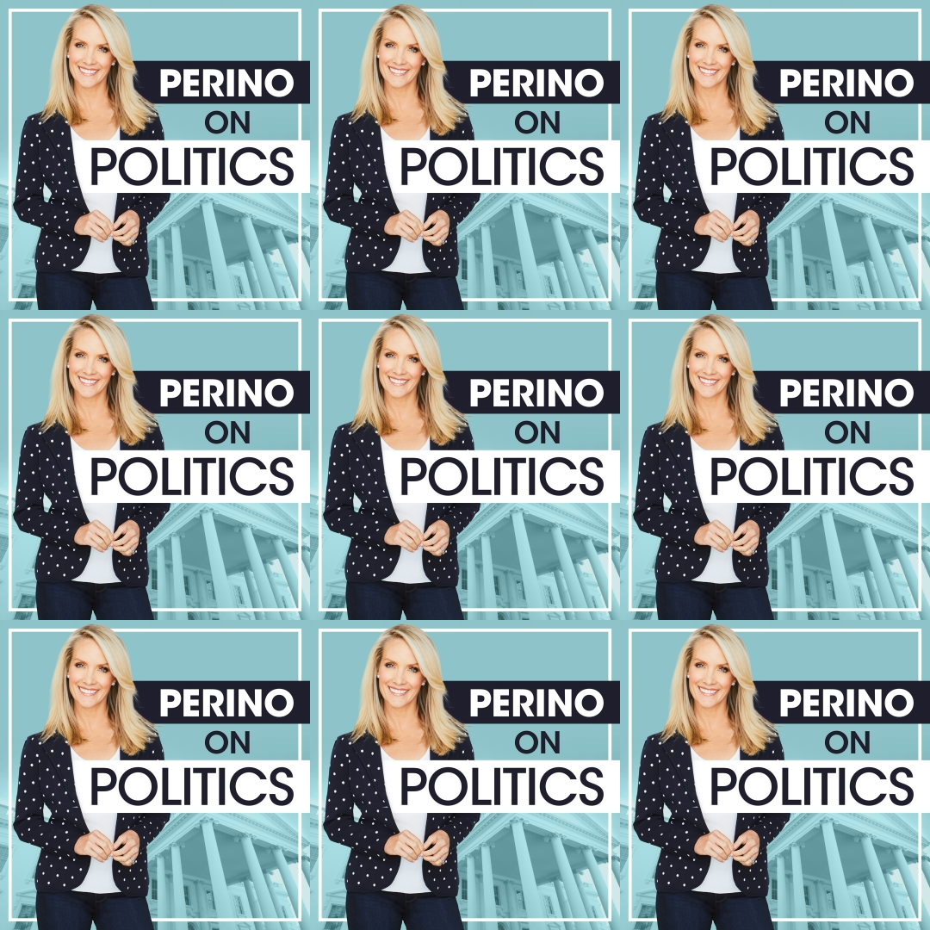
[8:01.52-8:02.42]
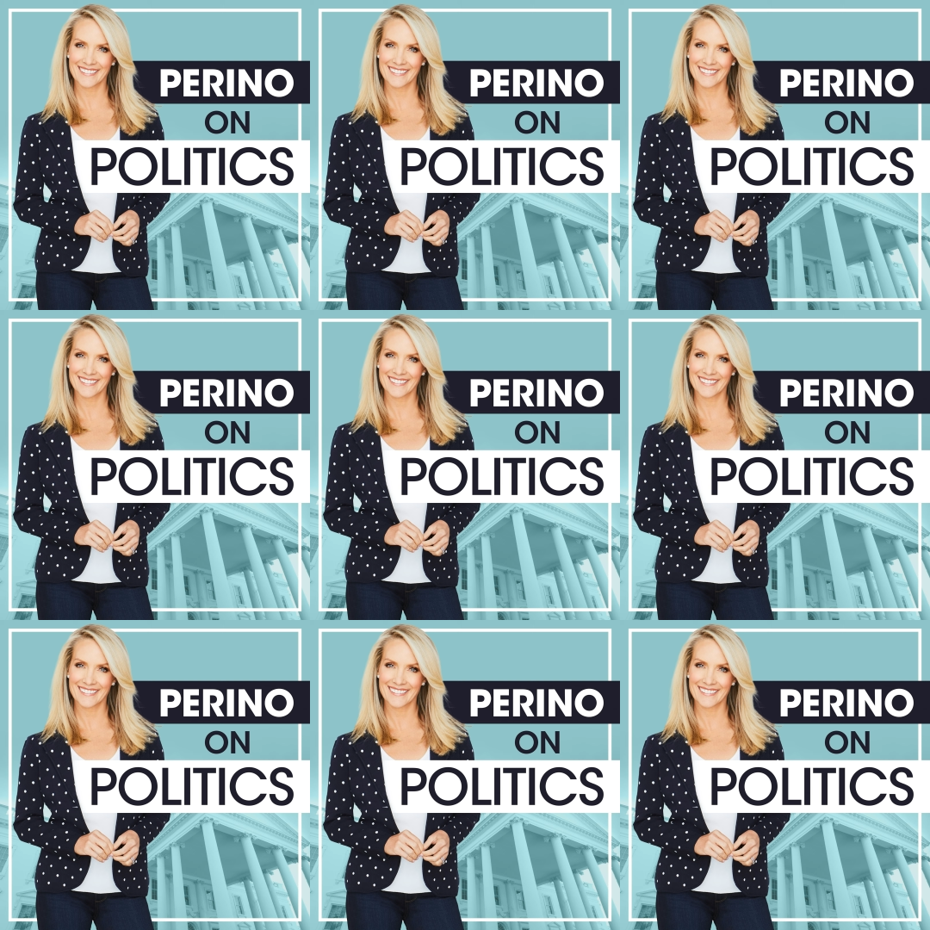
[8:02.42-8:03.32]

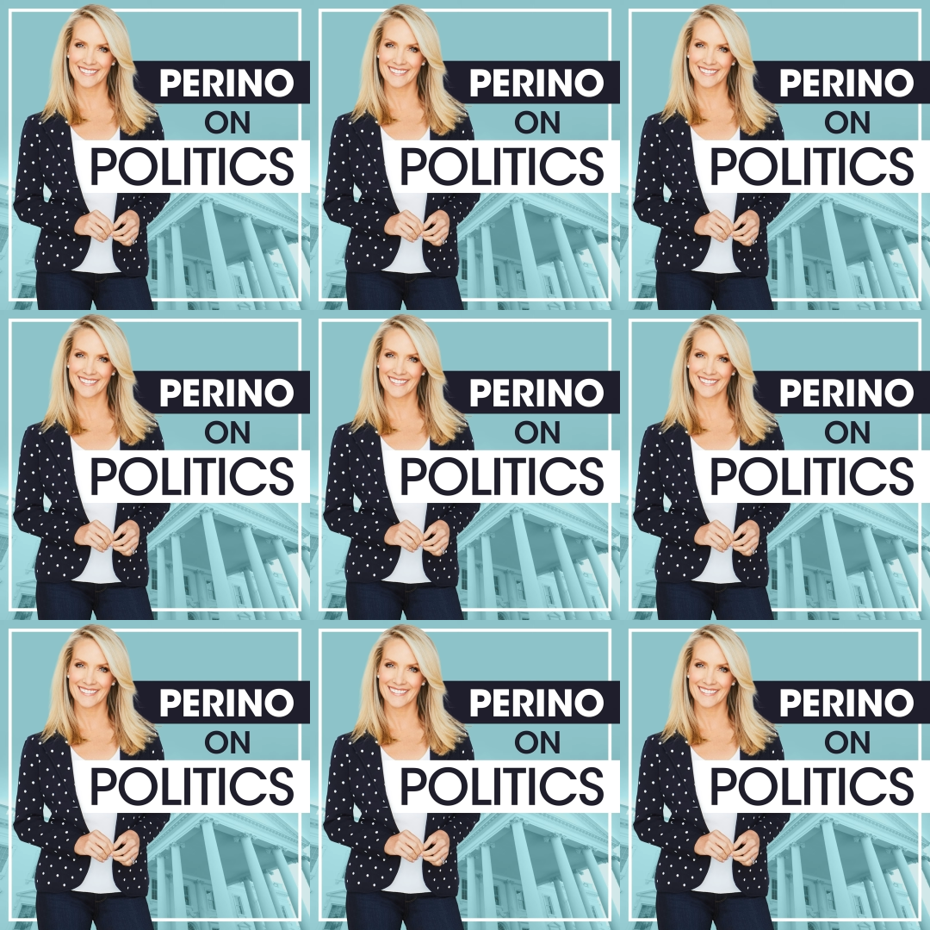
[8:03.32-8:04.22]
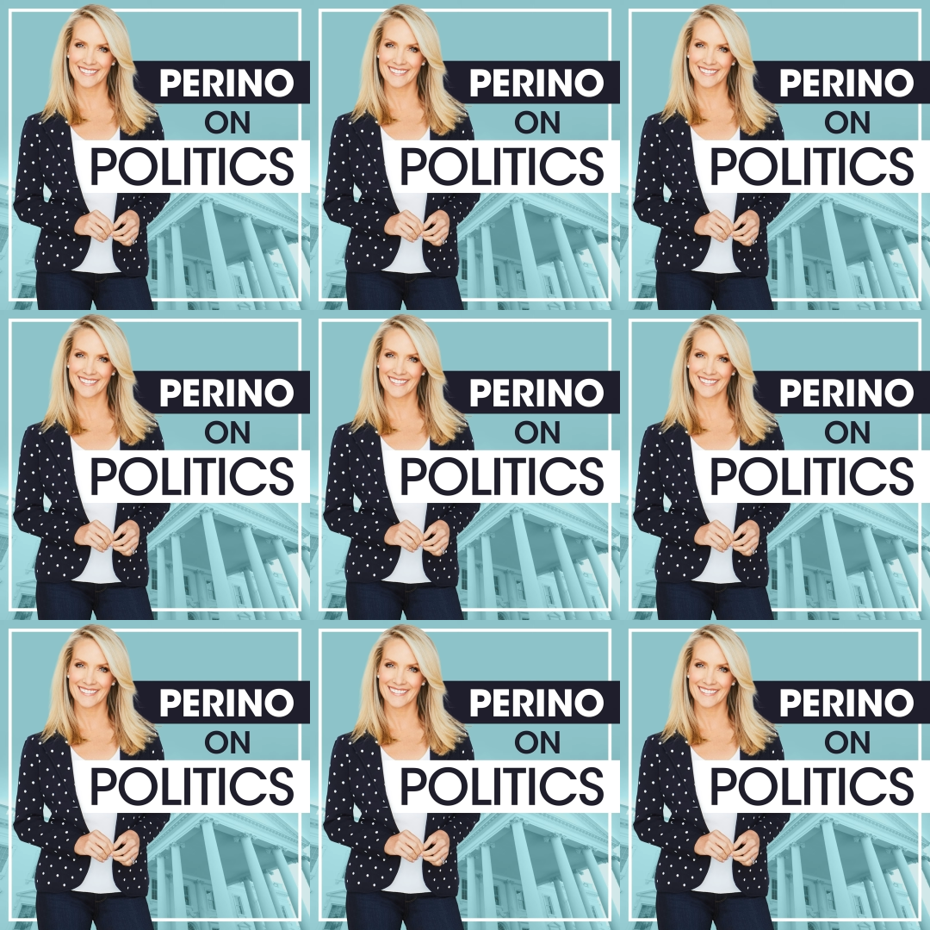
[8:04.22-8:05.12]

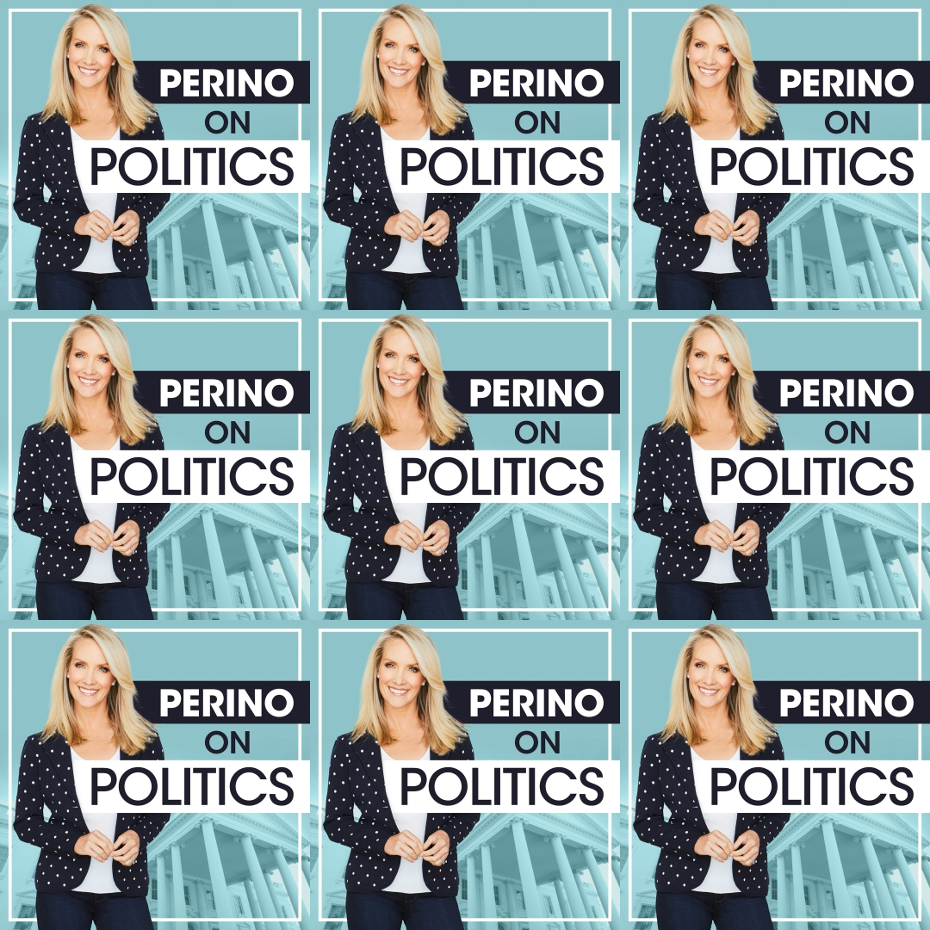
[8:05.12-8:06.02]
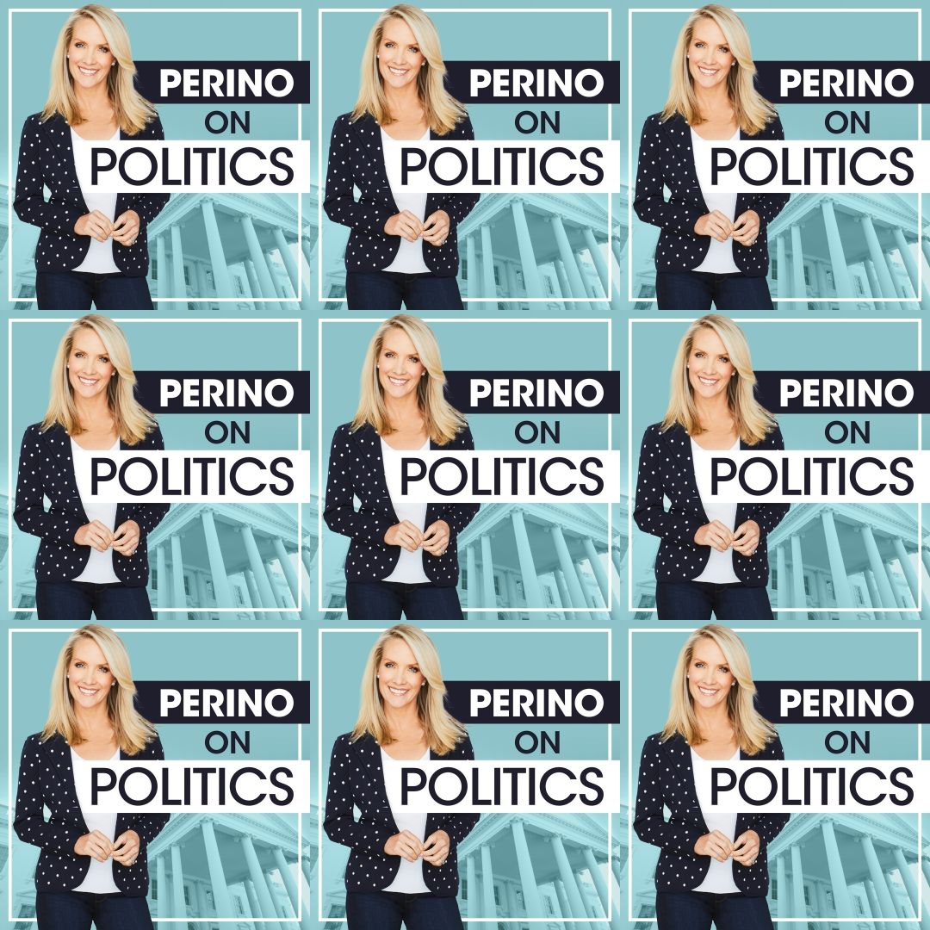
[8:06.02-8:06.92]

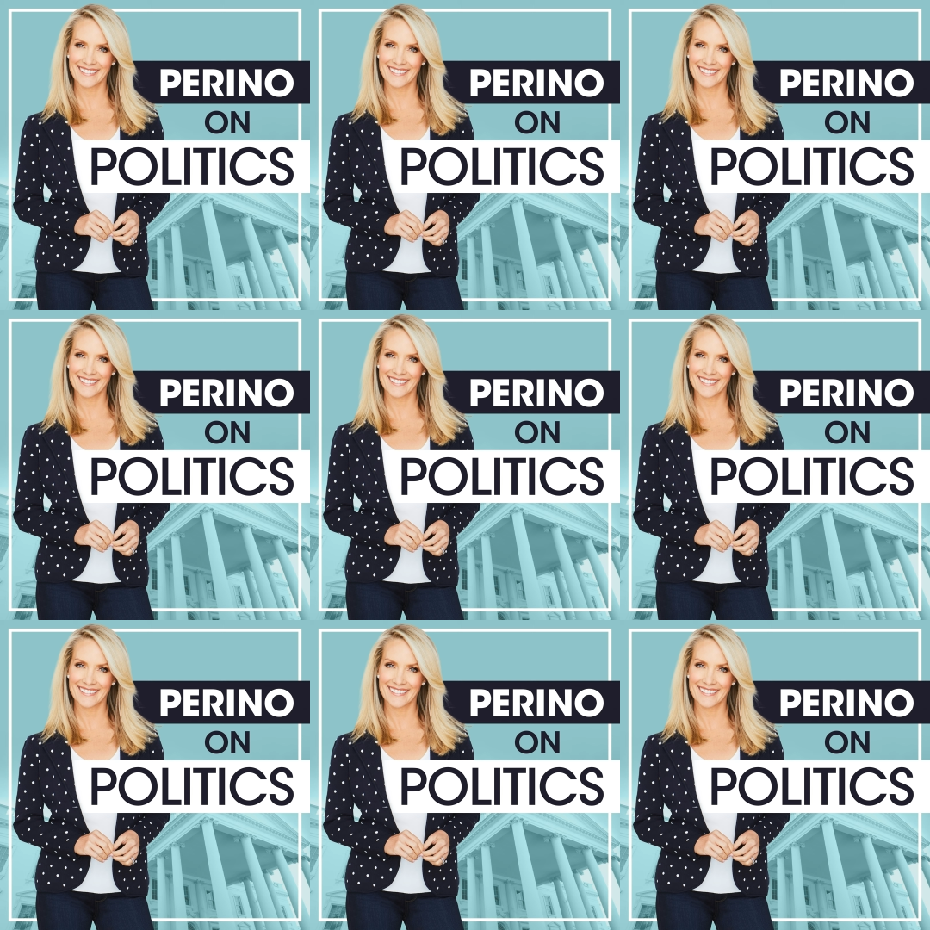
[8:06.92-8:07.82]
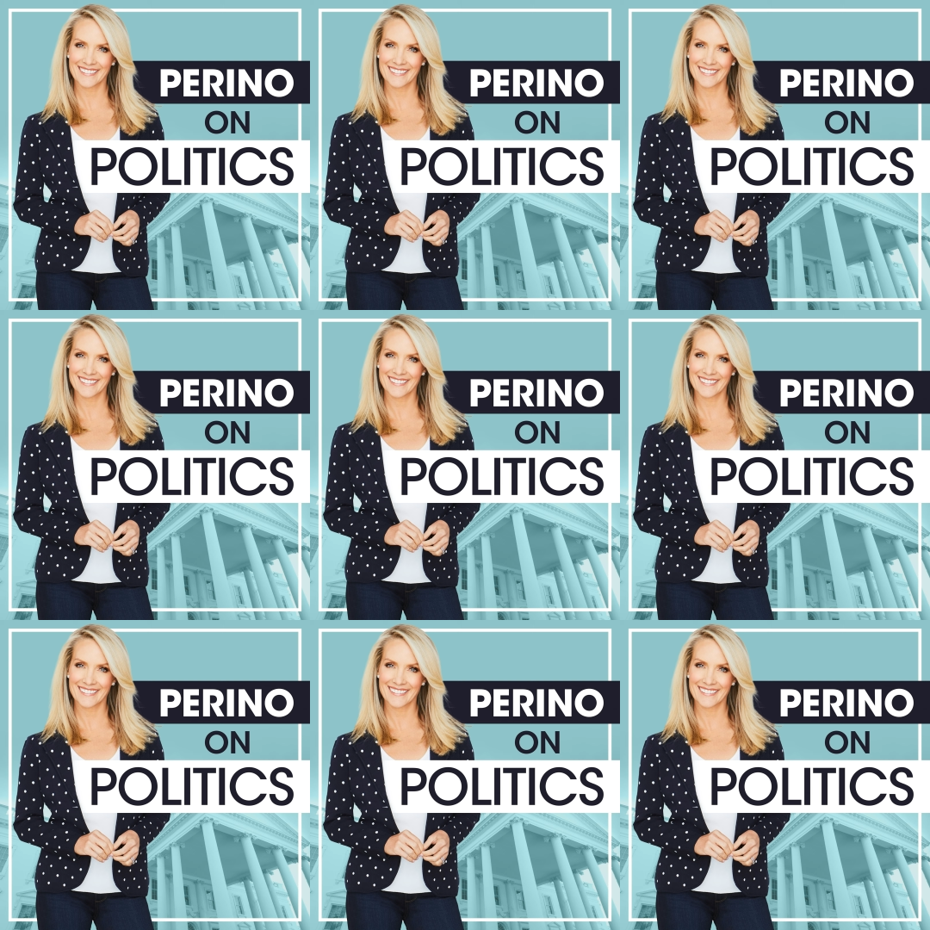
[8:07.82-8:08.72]

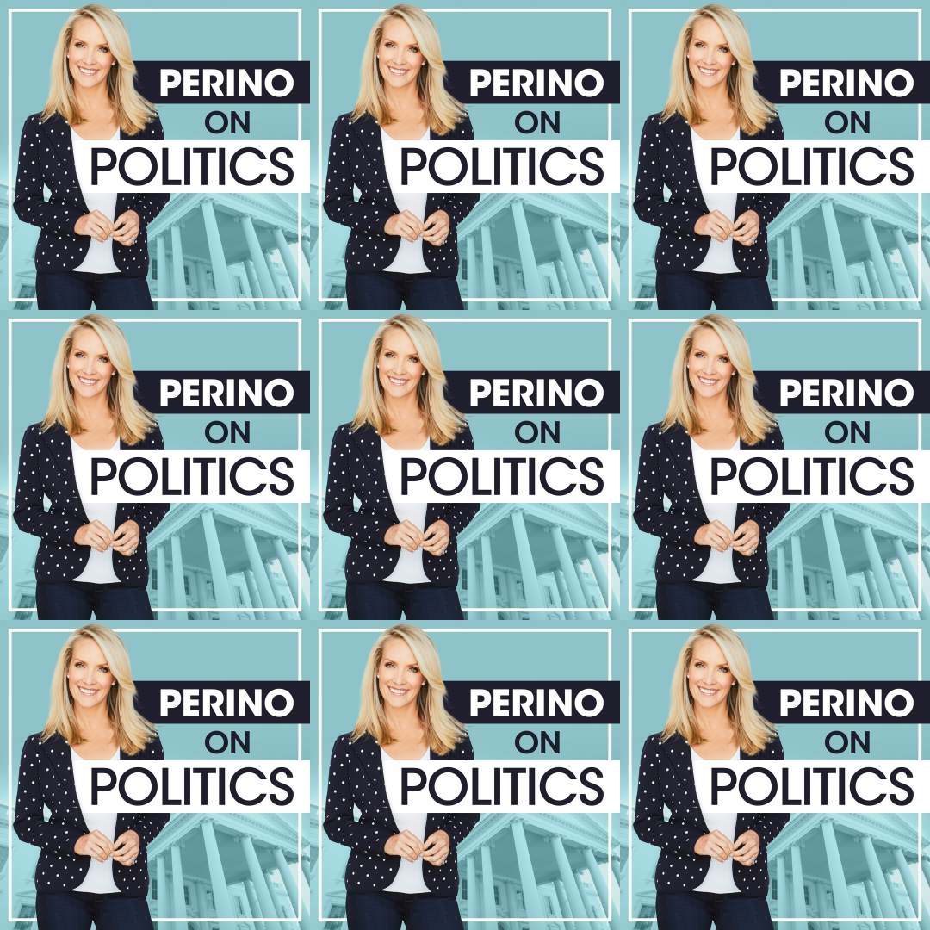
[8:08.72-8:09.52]
The face doesn't move, so there is nothing to read.